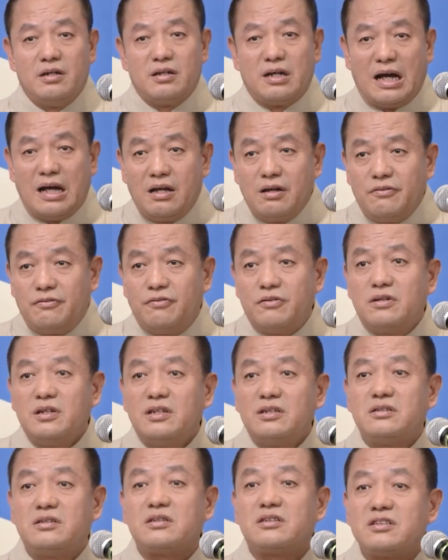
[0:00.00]
We need to
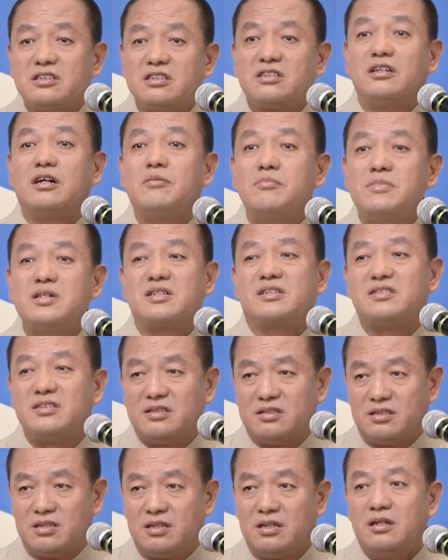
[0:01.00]
make it suitable
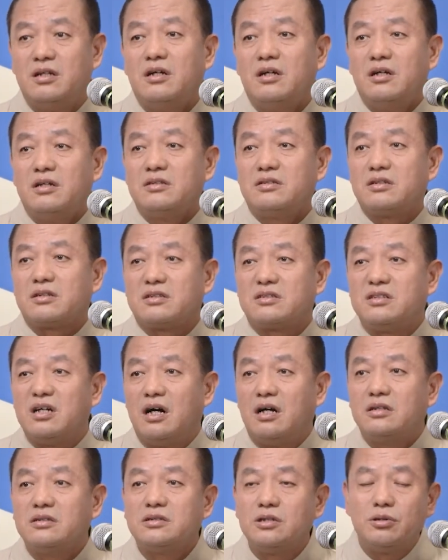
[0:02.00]
for our body's
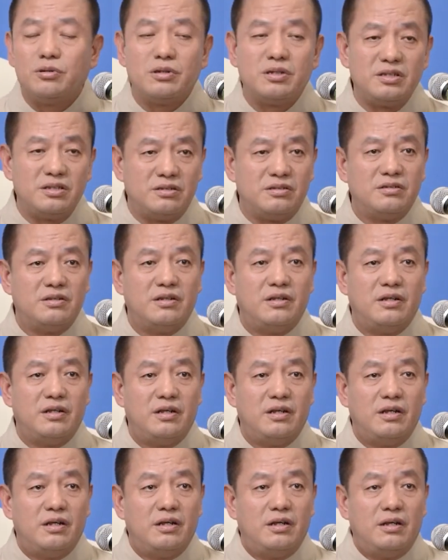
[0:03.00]
limits.
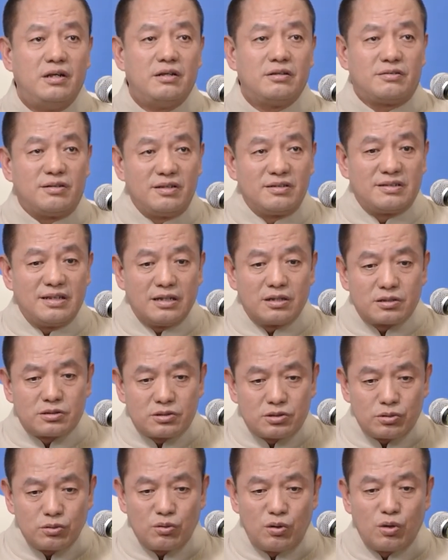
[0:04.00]
For
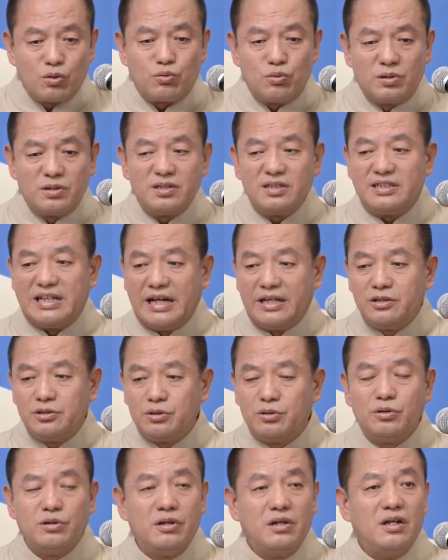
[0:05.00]
people in ancient
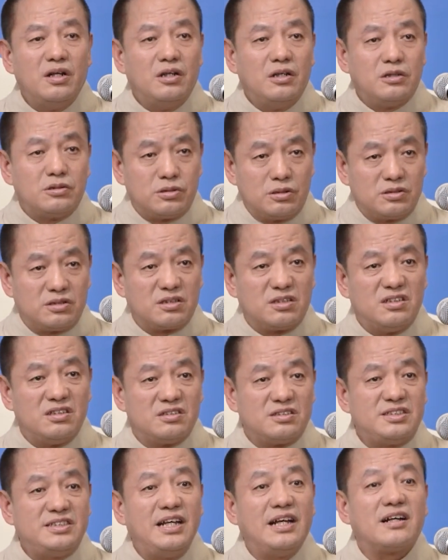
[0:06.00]
China, the way of
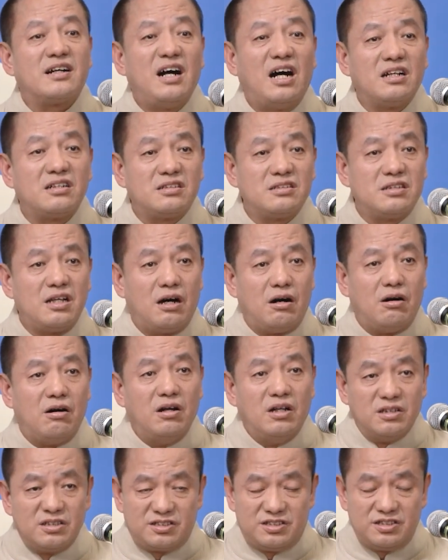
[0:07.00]
health was about
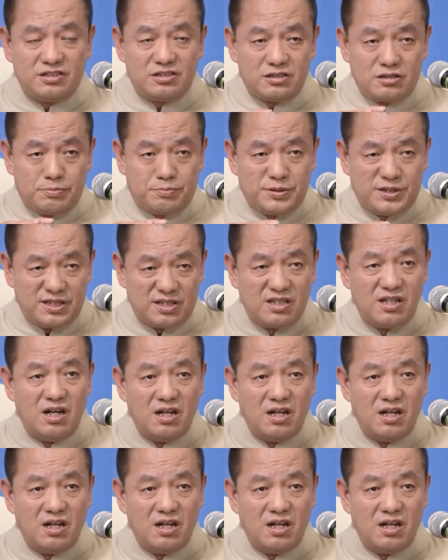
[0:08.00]
being balanced.